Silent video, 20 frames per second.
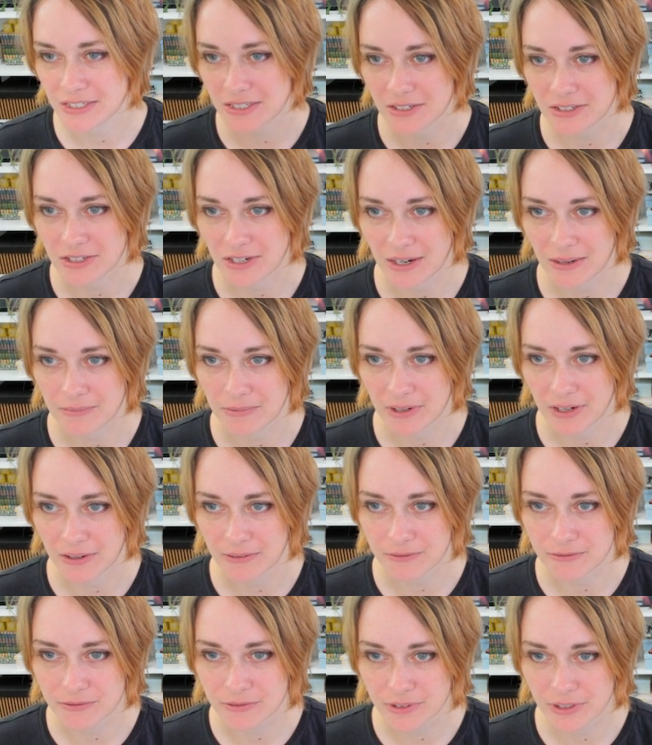the time when I
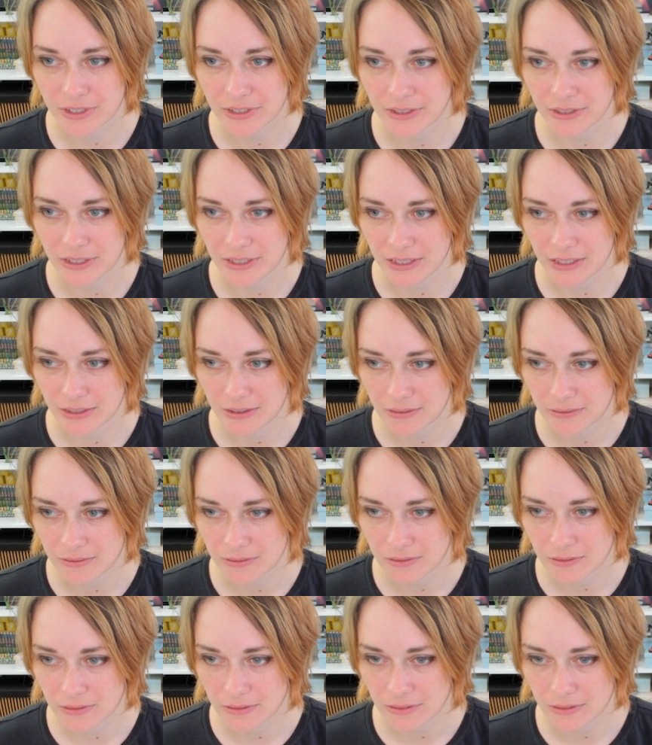really
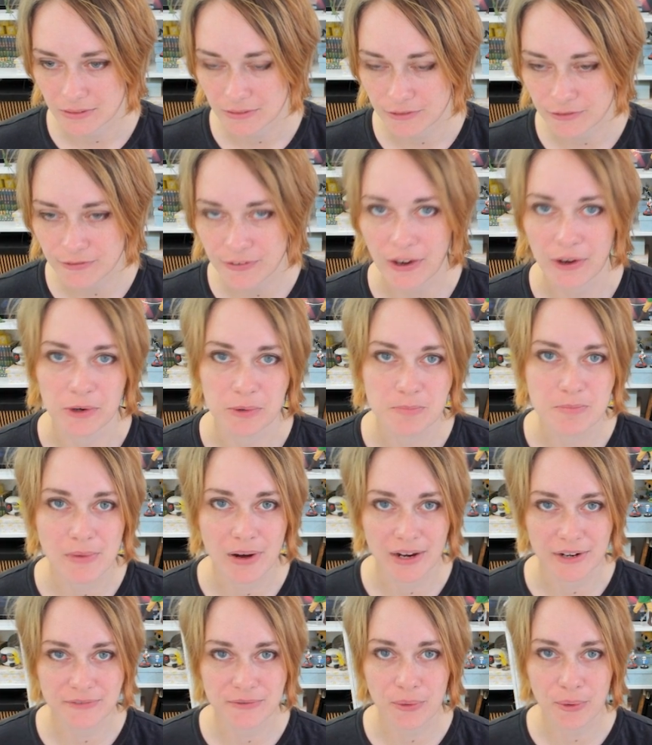found
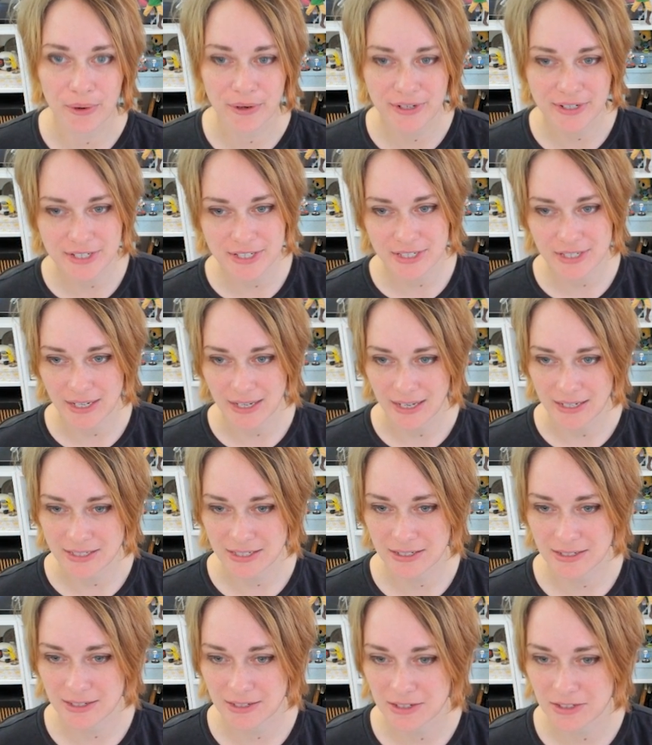my voice as a
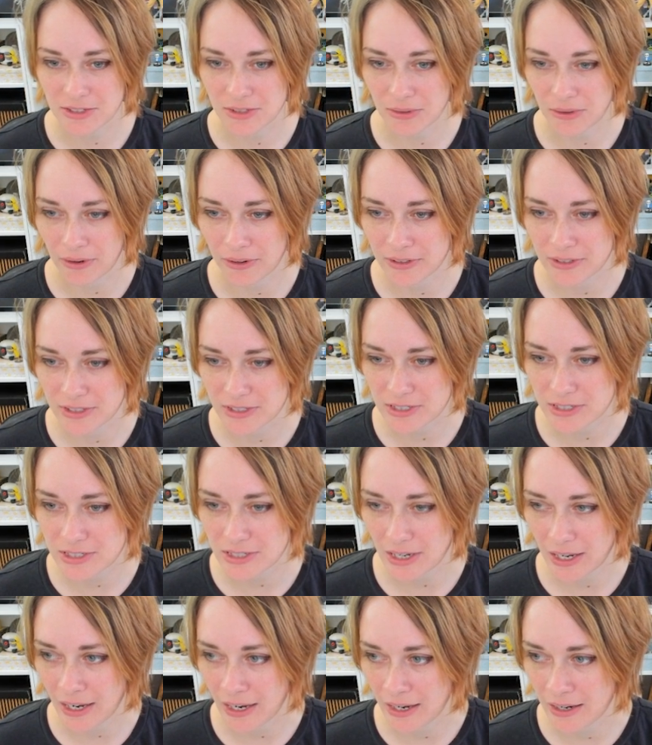digital artist
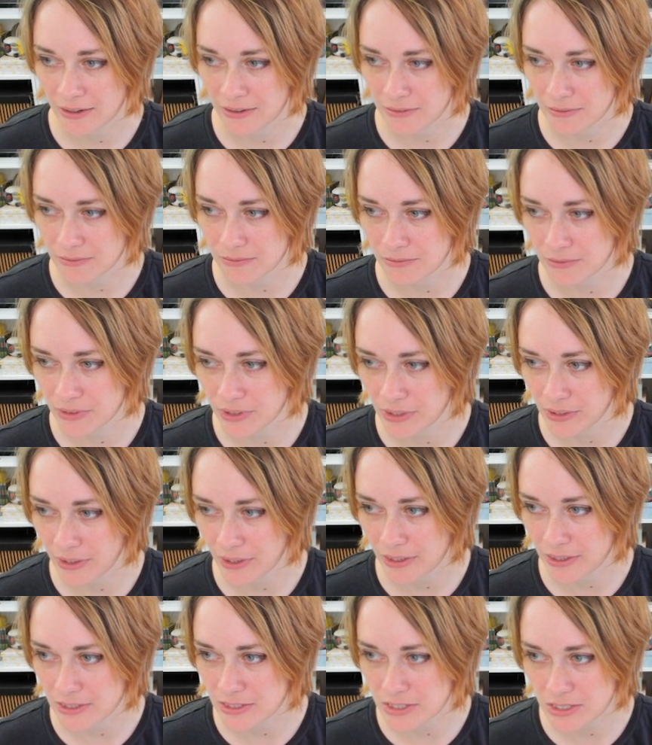and
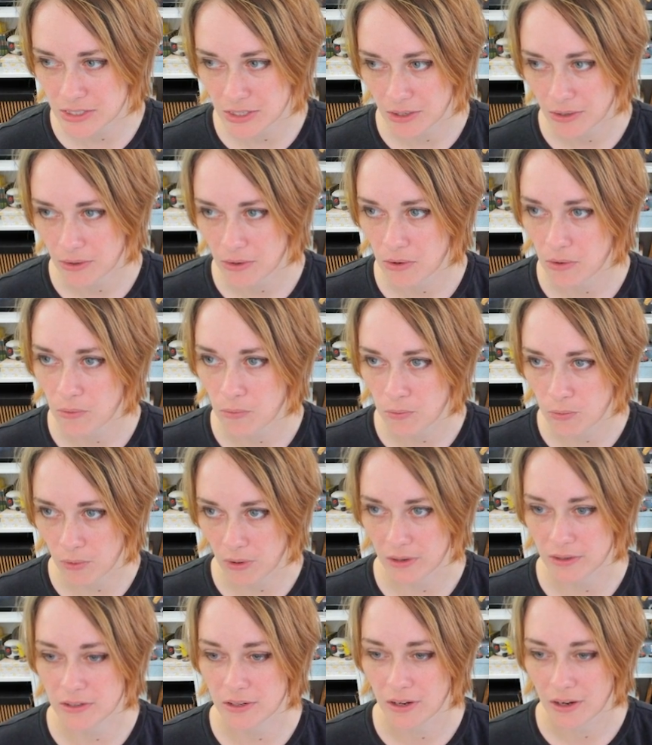realized
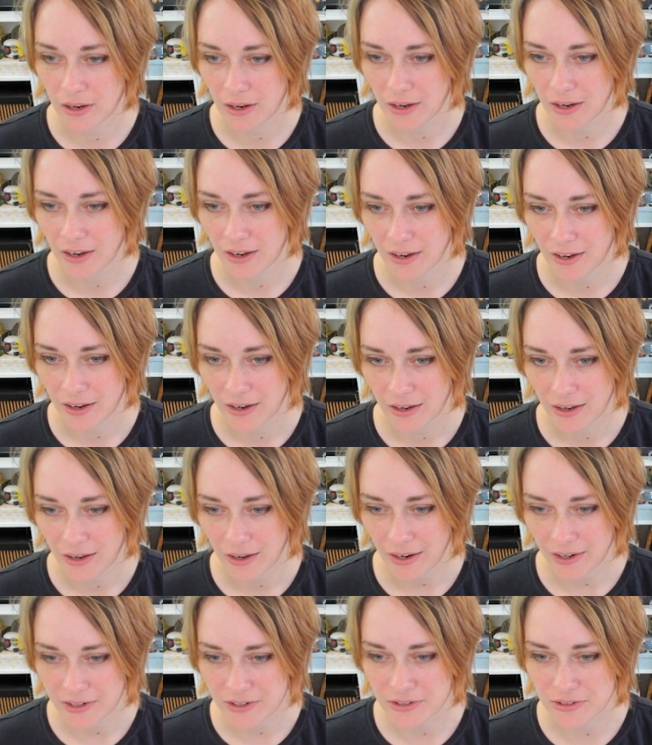what
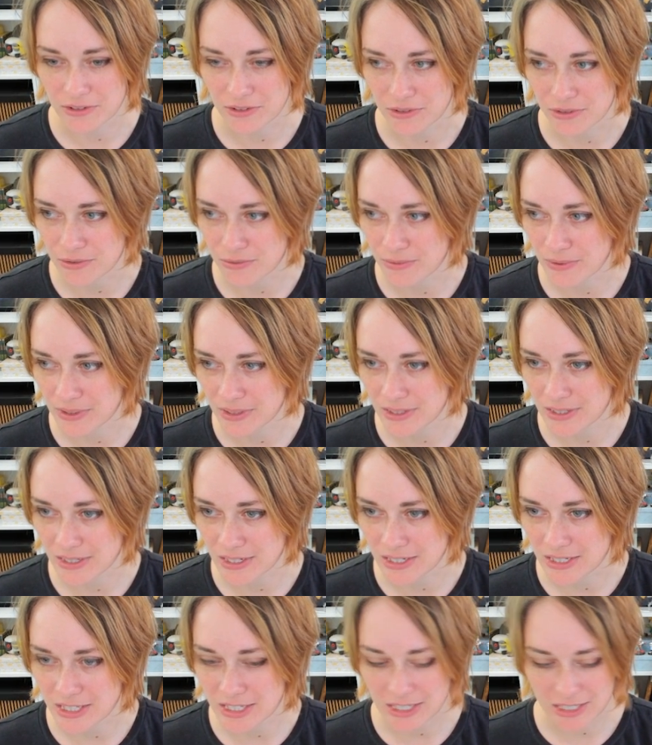I could do with
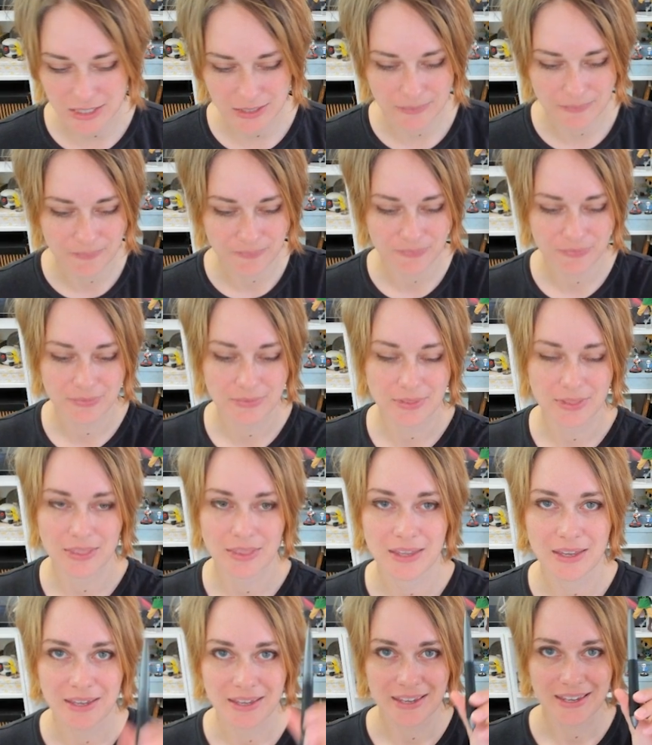these
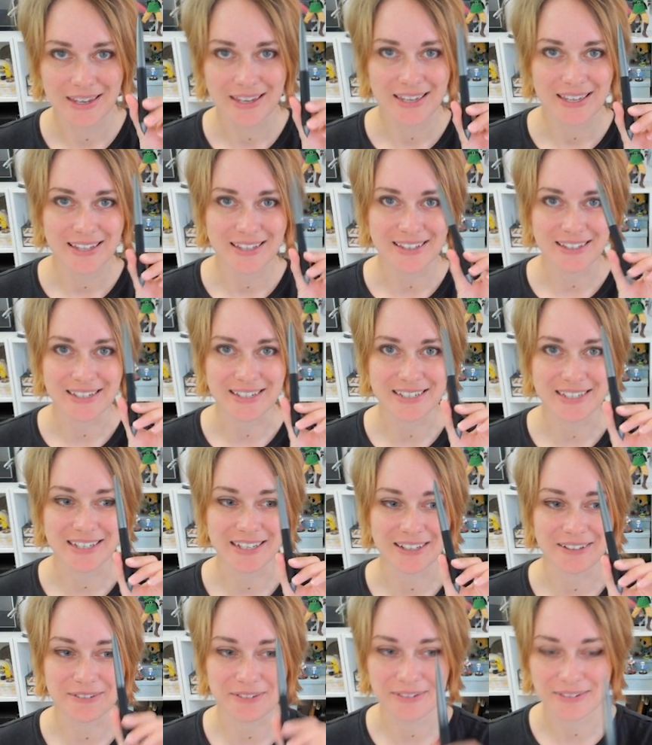
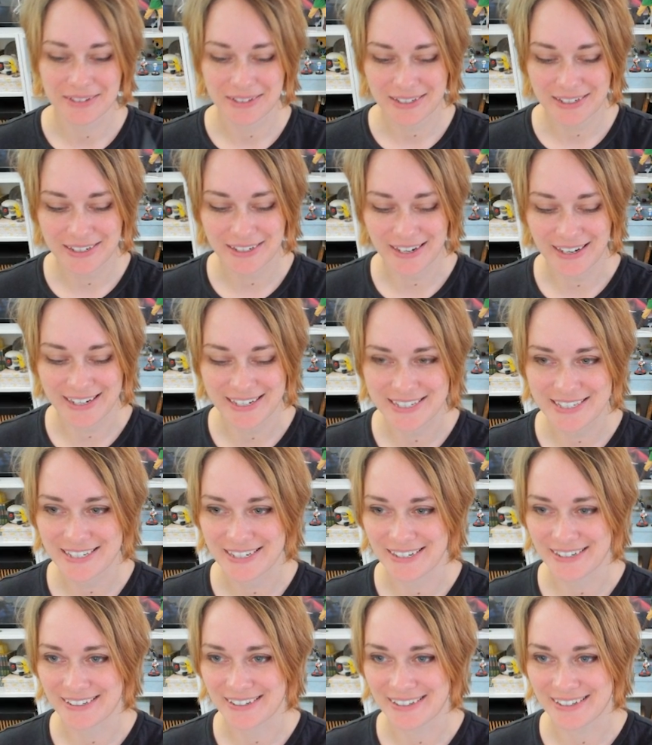little guys
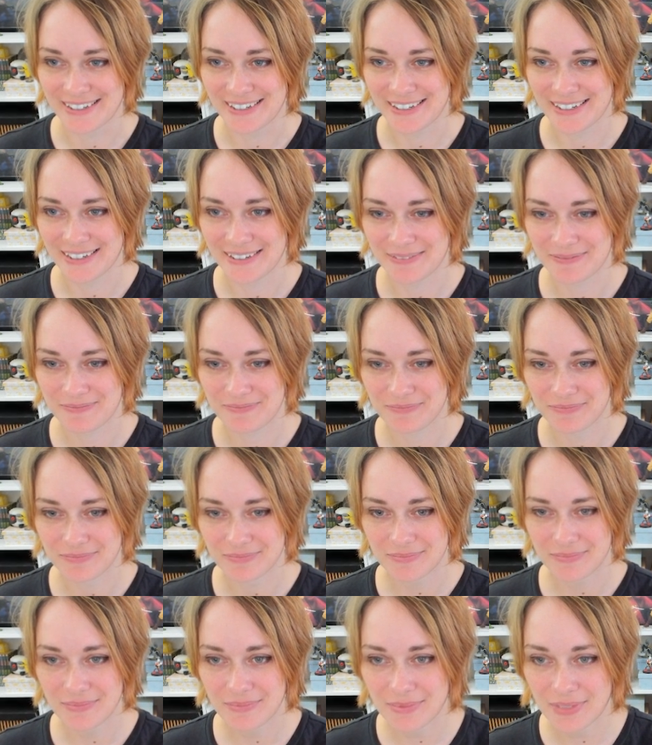here.
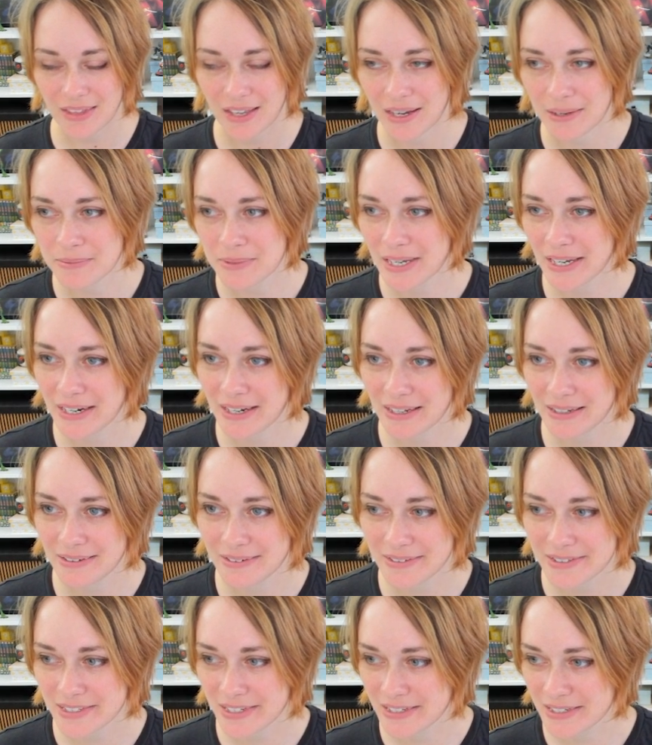I'm getting a
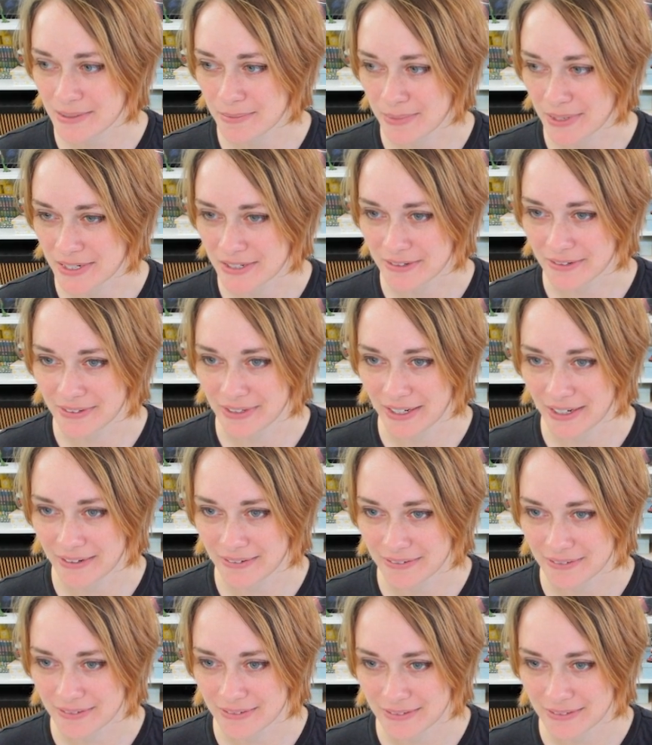little sentimental now.